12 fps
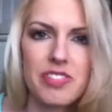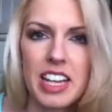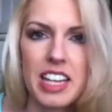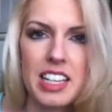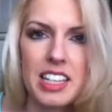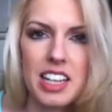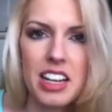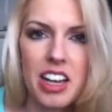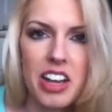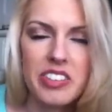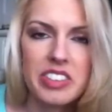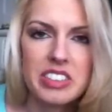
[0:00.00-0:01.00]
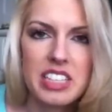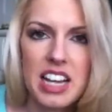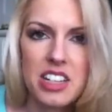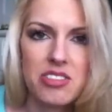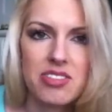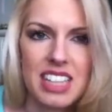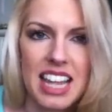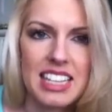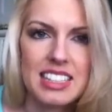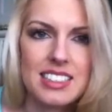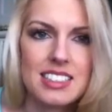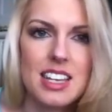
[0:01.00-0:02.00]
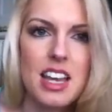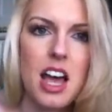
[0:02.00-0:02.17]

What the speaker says: fan of it. I don't like it.